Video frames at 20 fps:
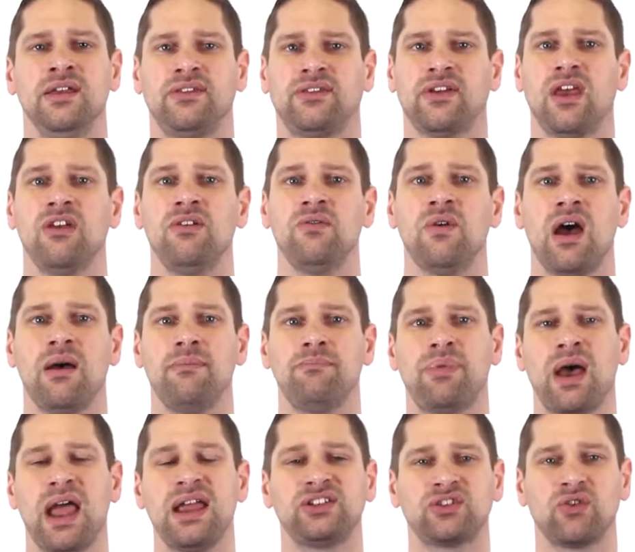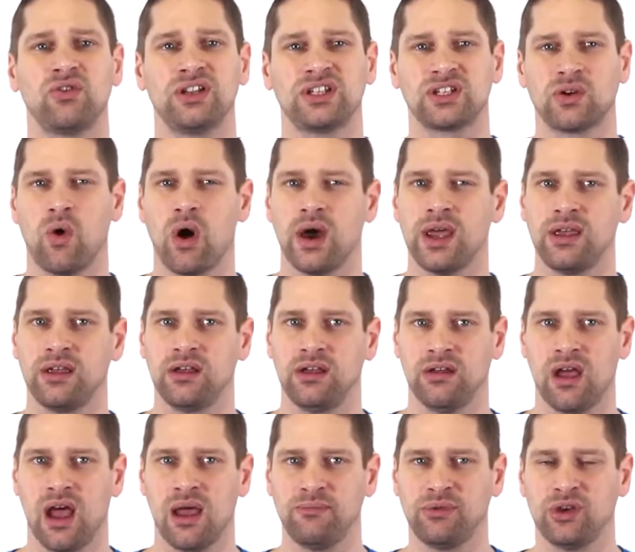So page scoring is quite
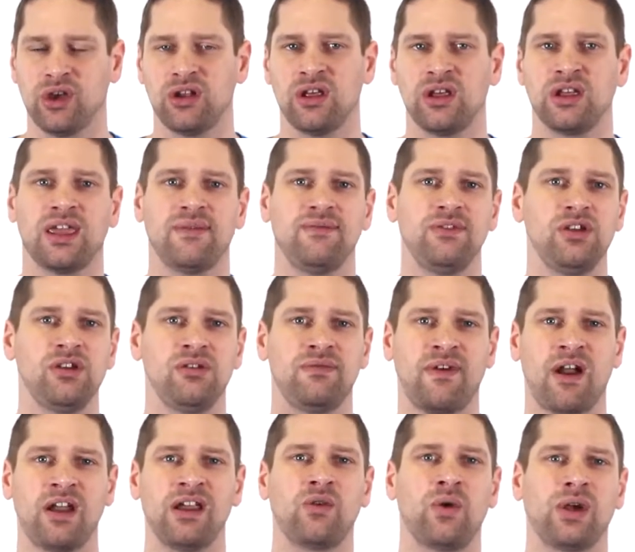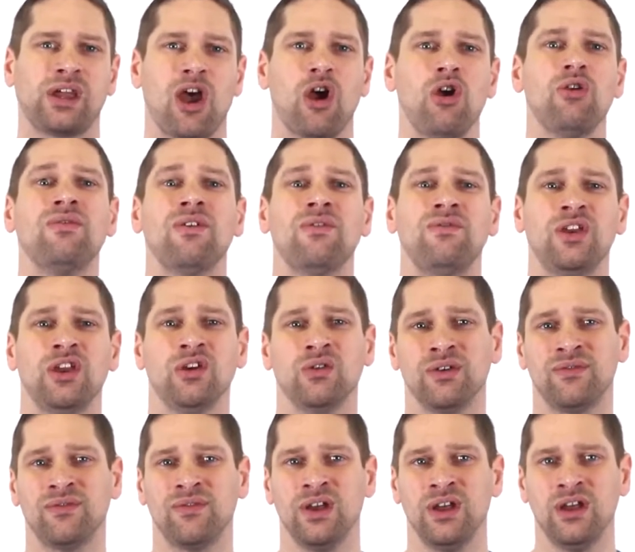good at giving you a very quick overview
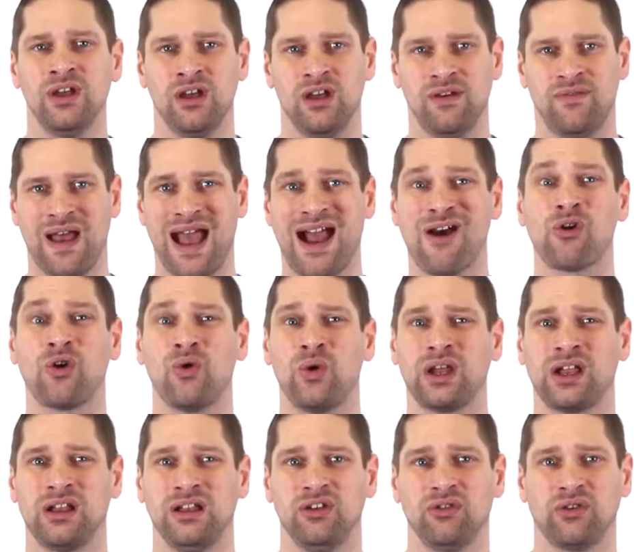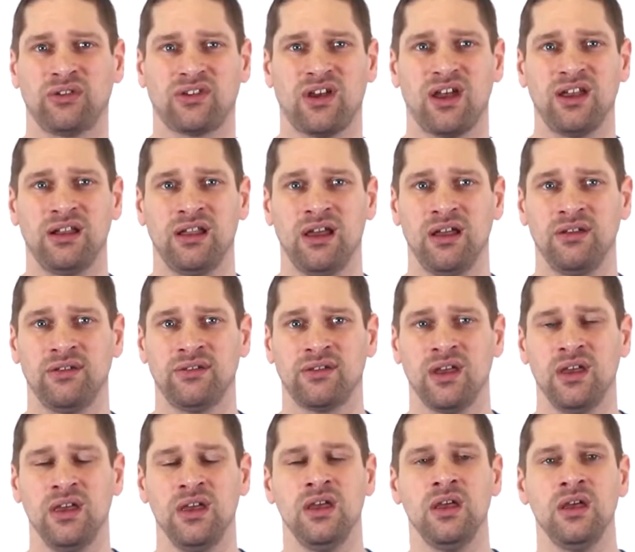of how quickly your site loads.
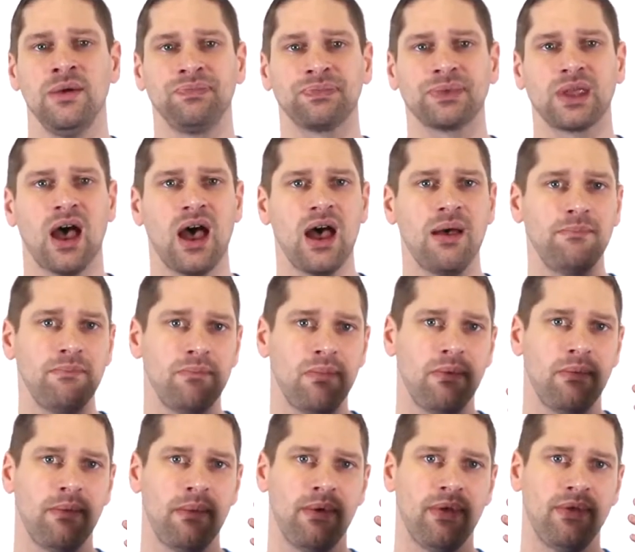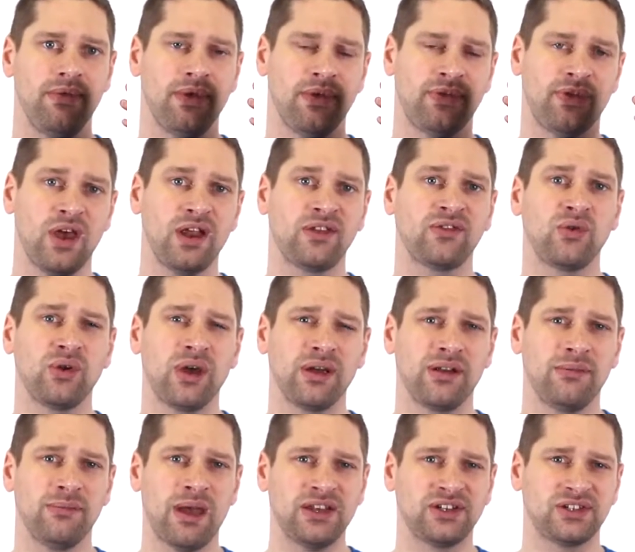The third tool I'm
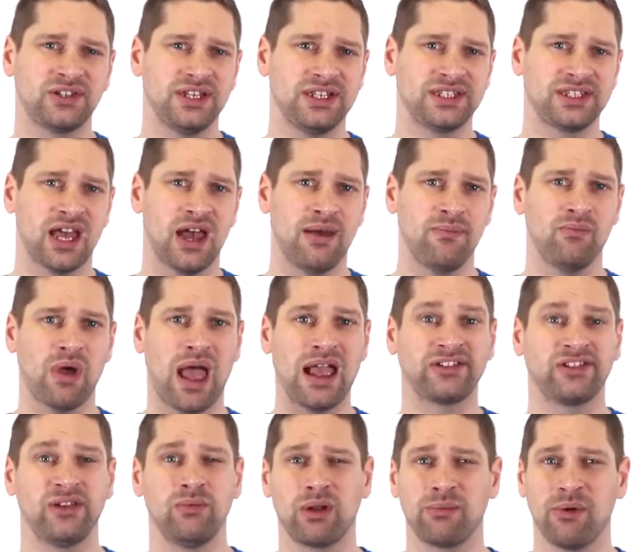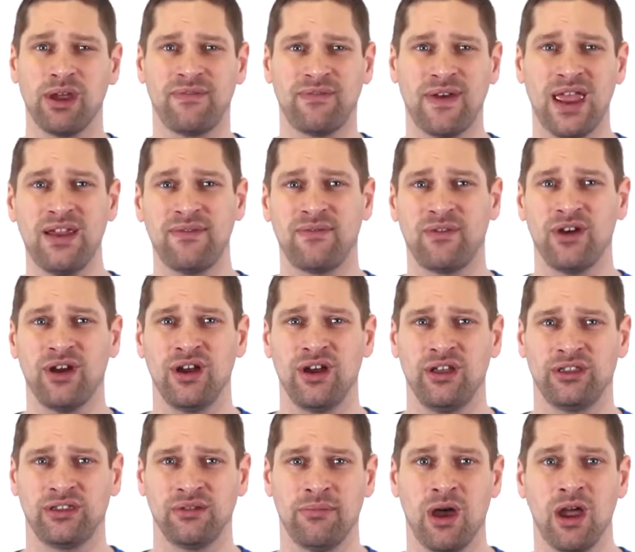going to mention is actually one of my favourite
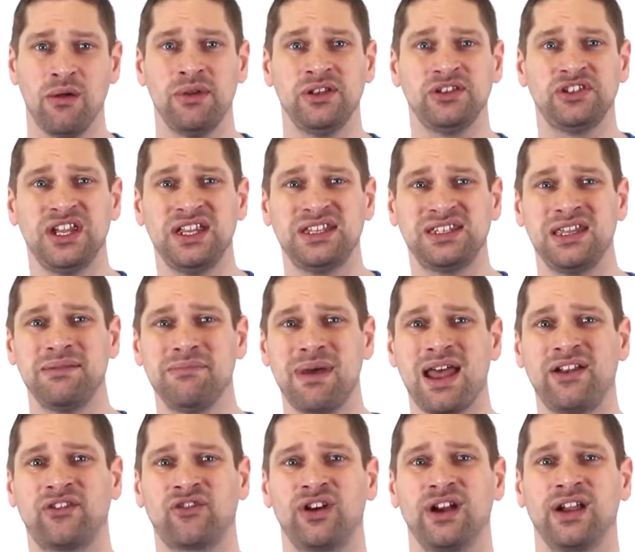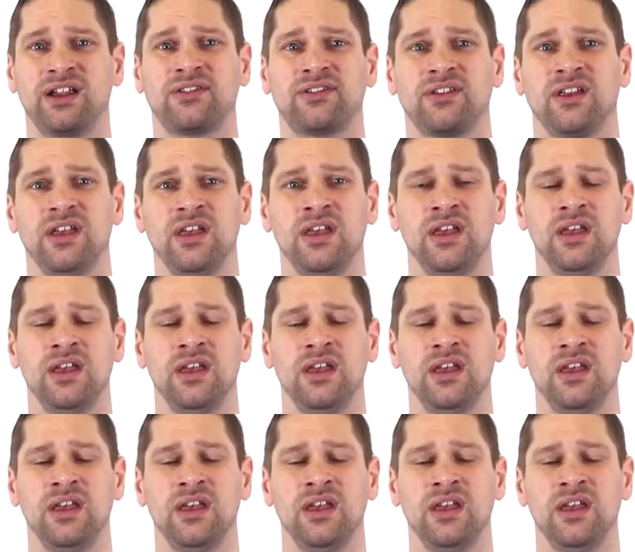at the moment, GTmetrix.